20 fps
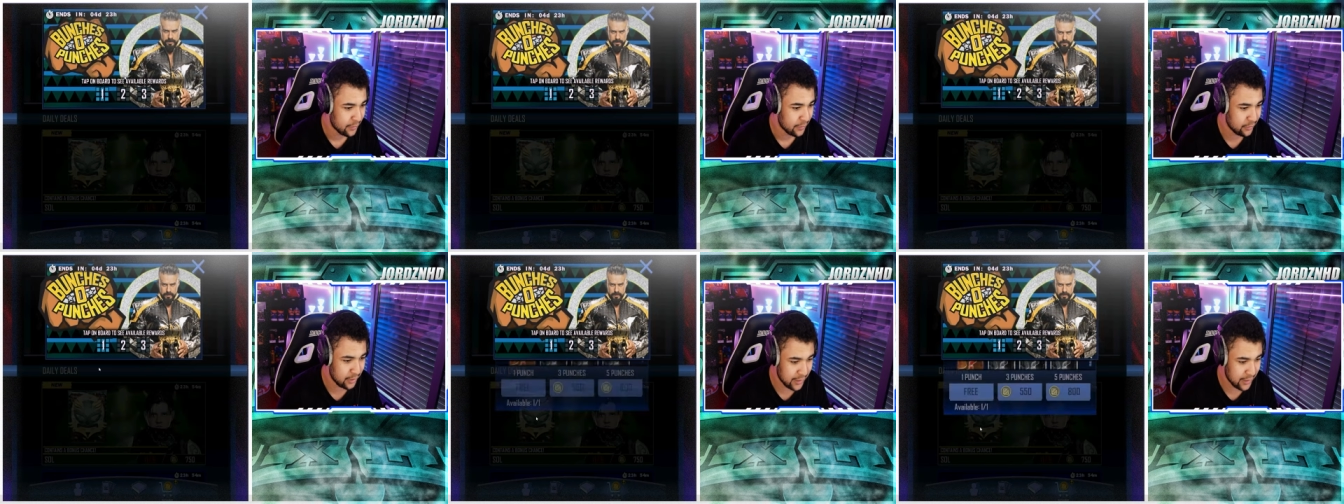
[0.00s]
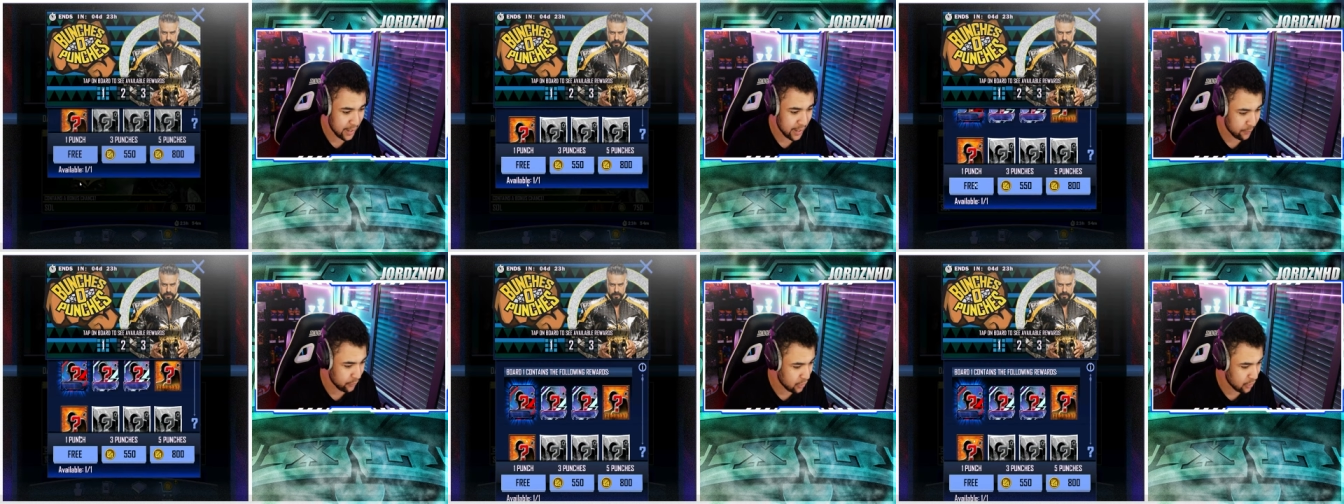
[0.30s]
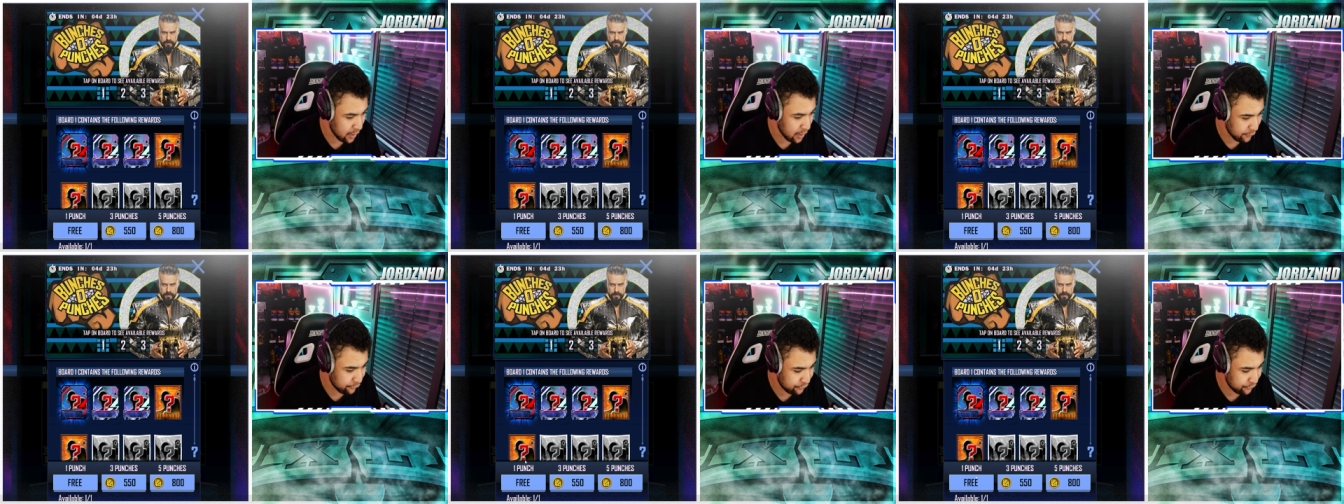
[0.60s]
So yeah, we've
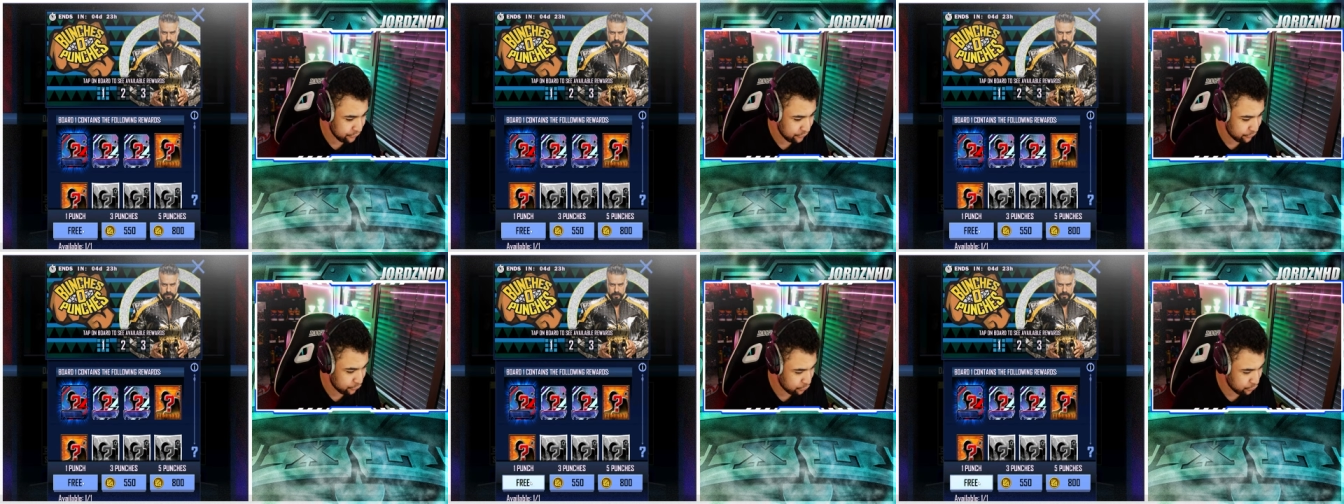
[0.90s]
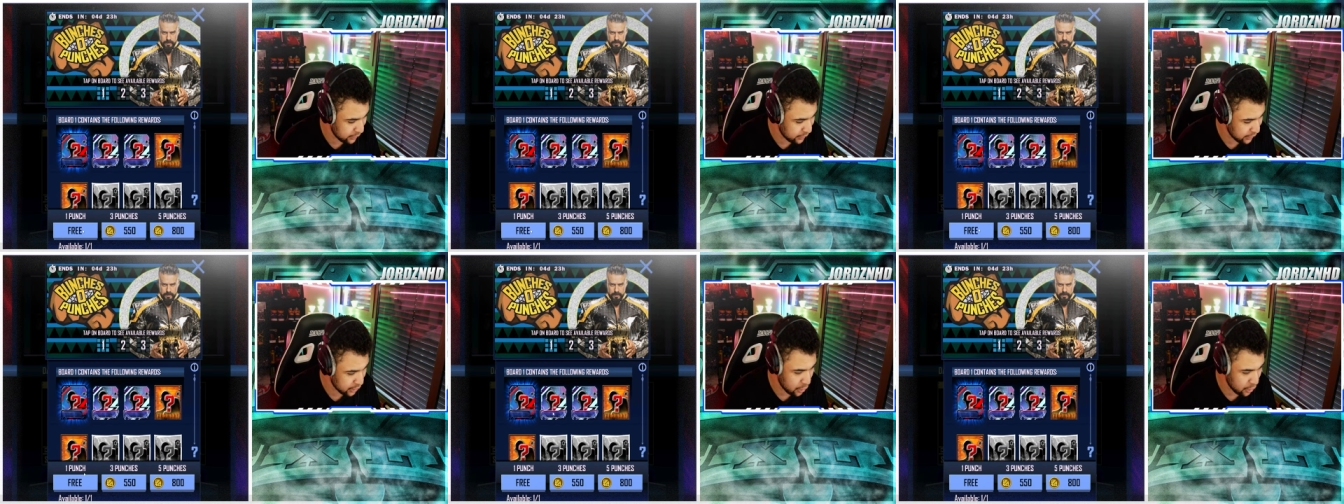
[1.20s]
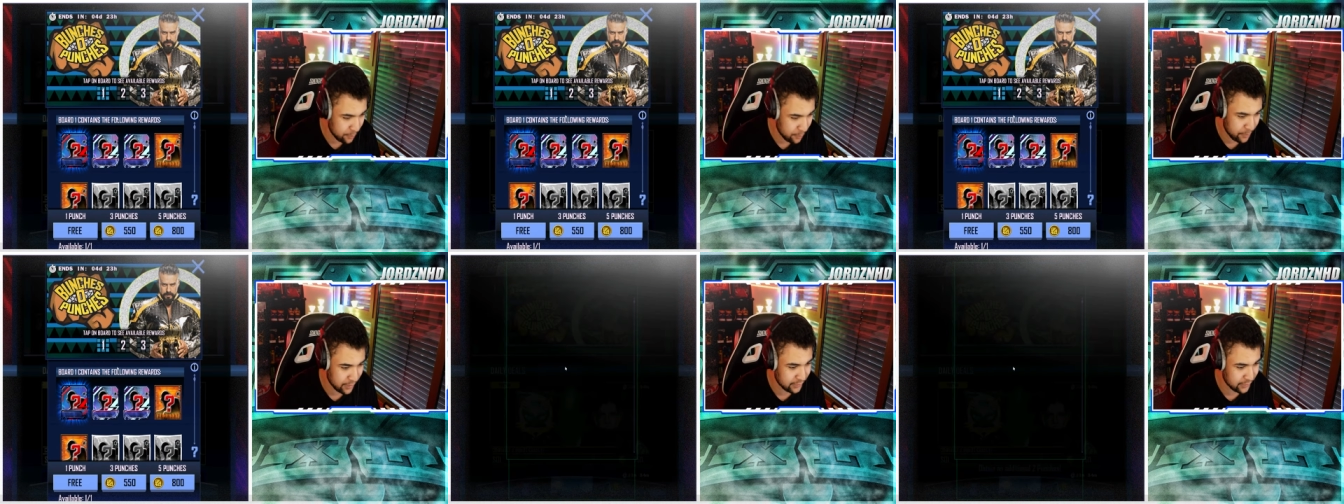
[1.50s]
got a free
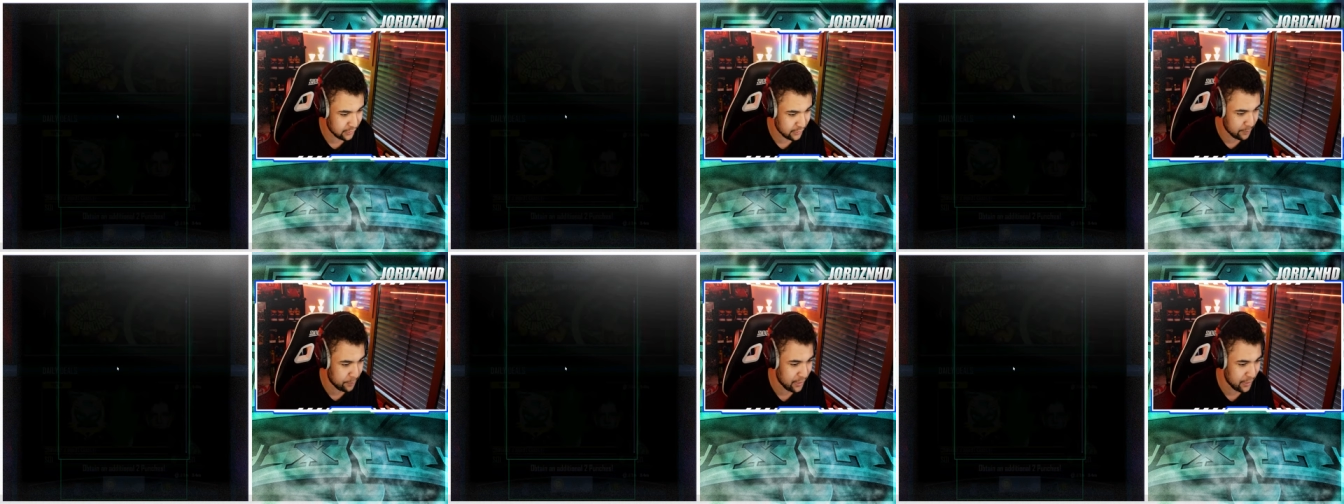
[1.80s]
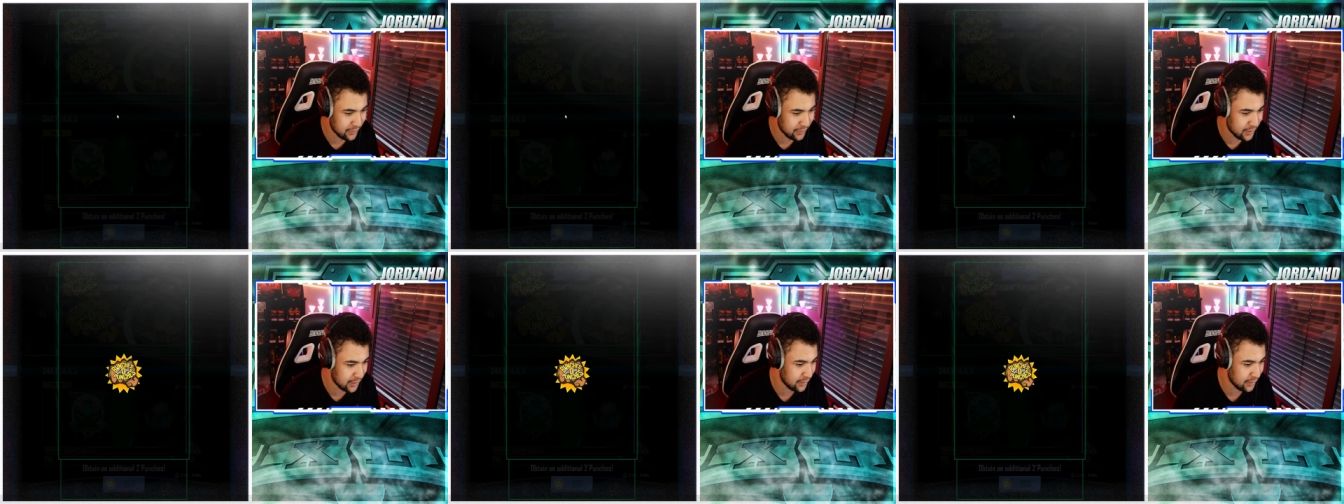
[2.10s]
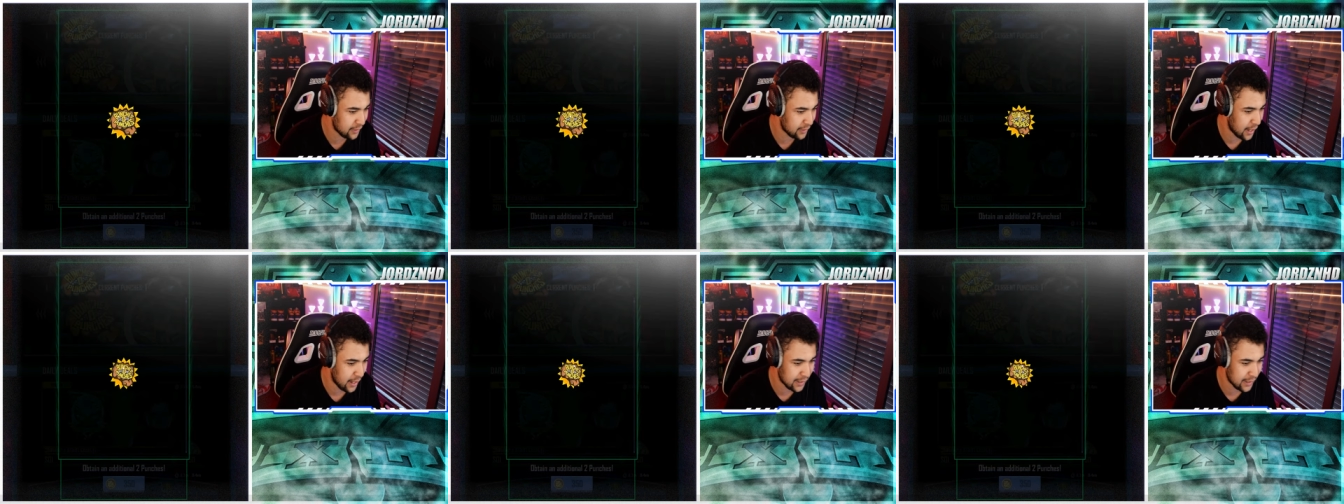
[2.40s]
go of bunches of
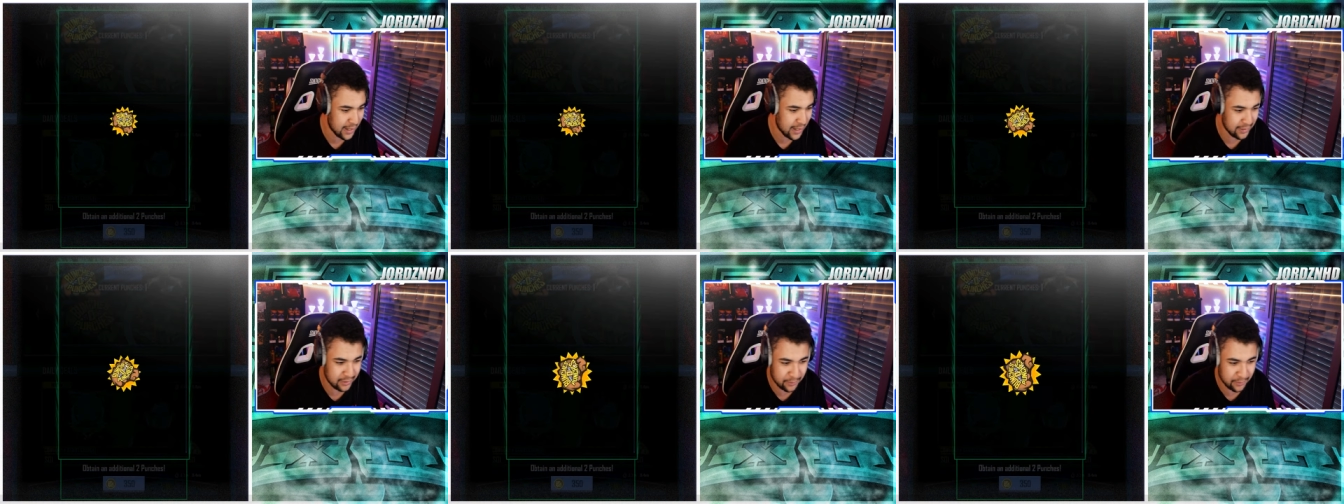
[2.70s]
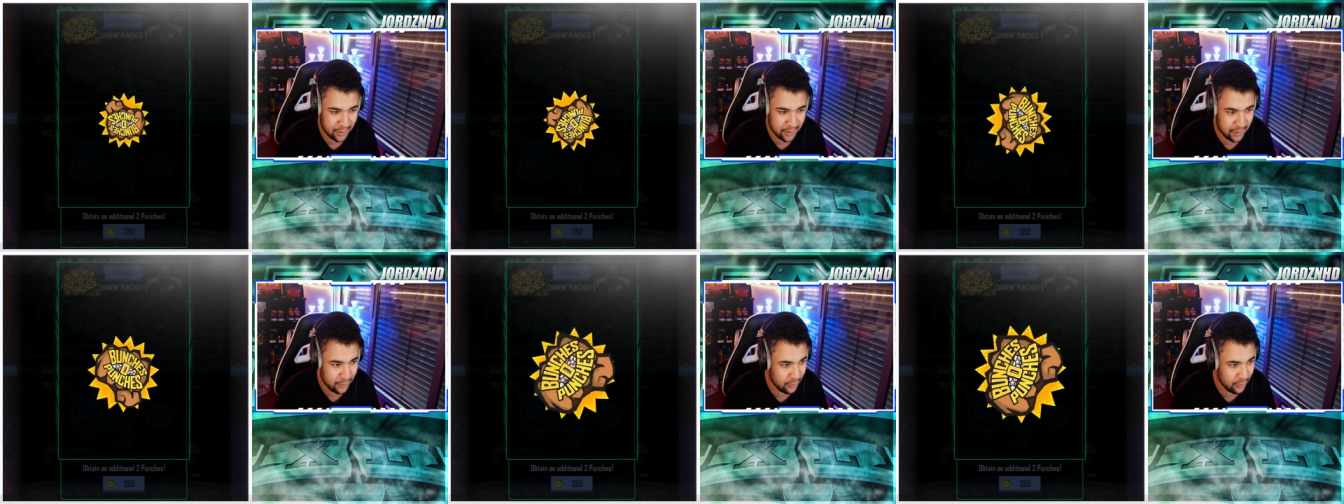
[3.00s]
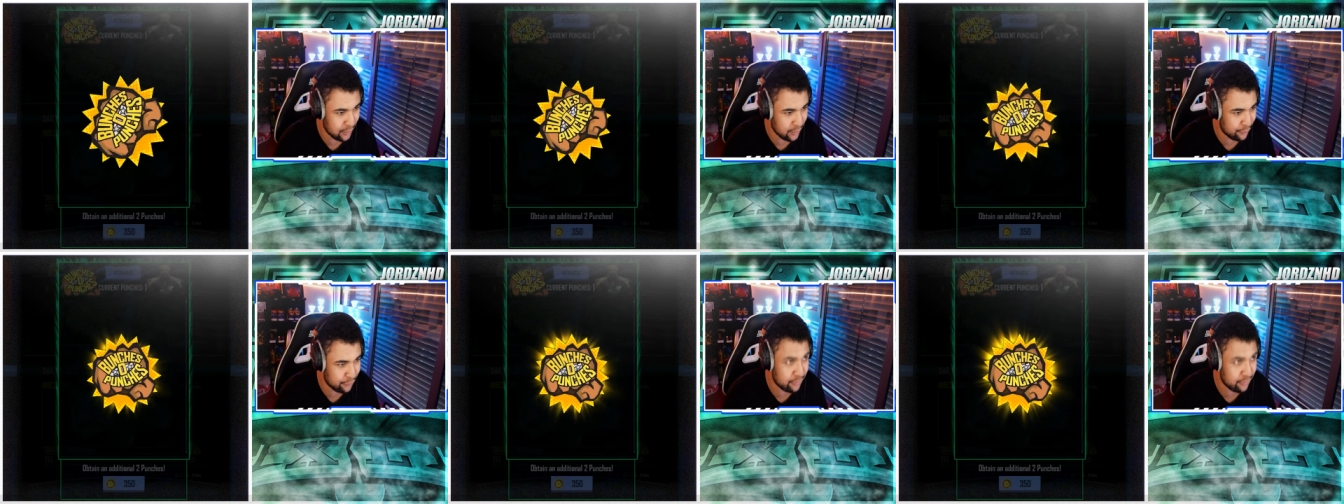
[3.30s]
punches. I guess I'm going to
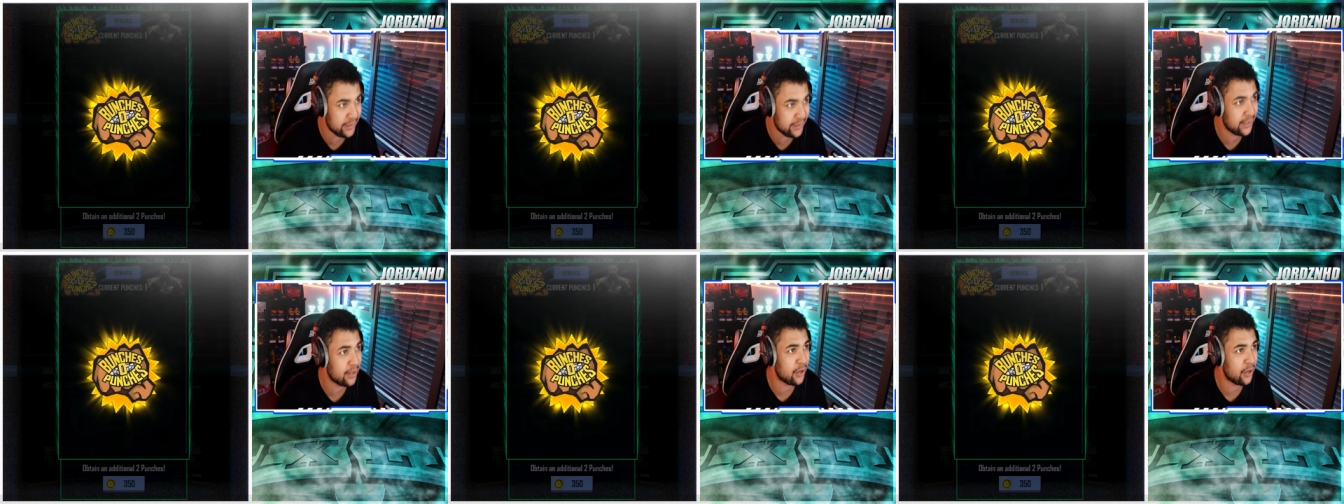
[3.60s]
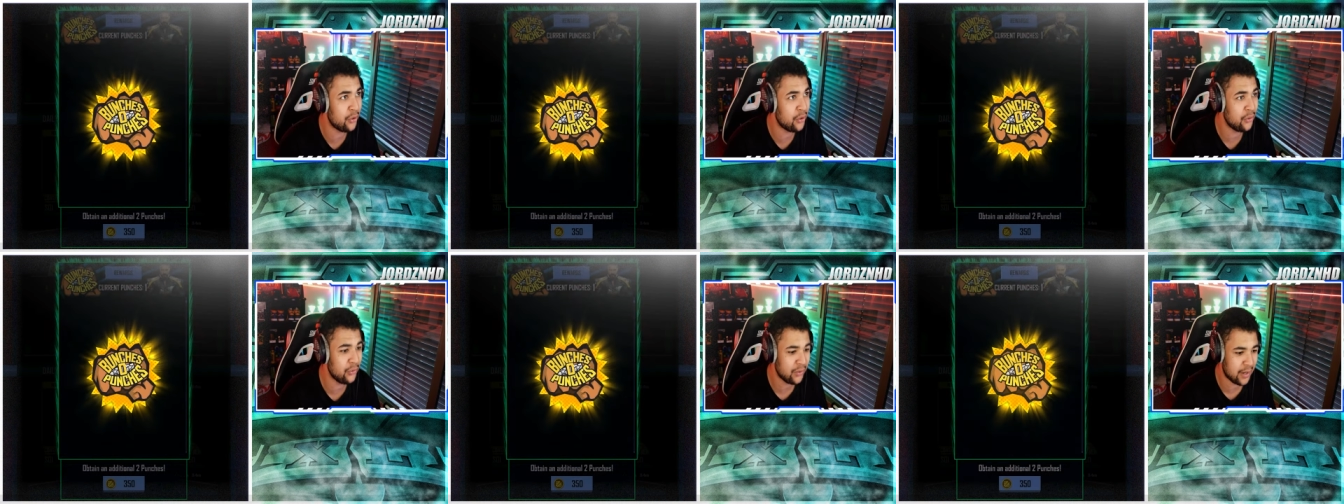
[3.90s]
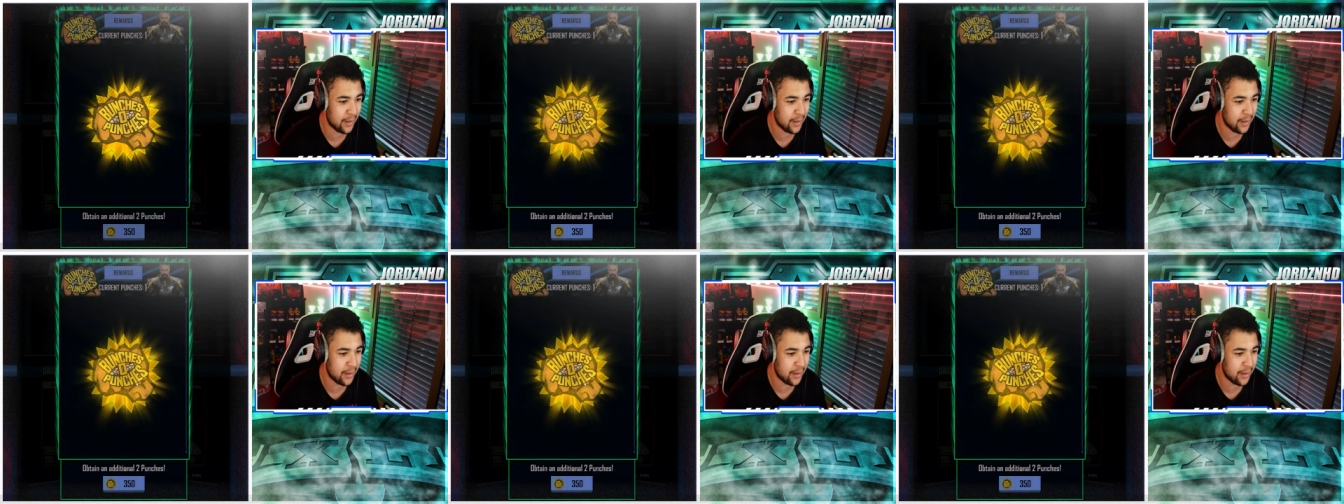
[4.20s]
do the free go.